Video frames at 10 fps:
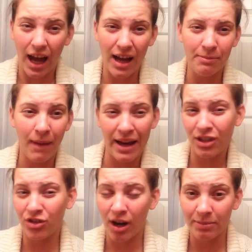I
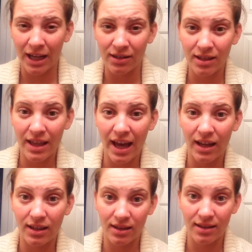might drop down to
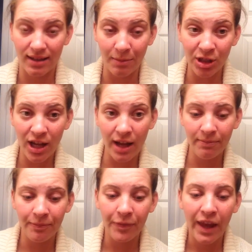that in the summertime,
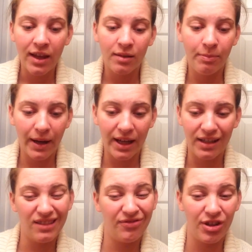
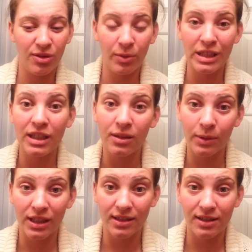but for the winter
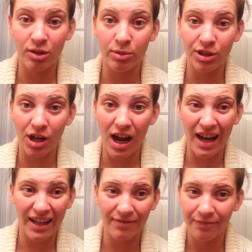when it's super
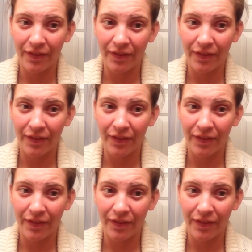dry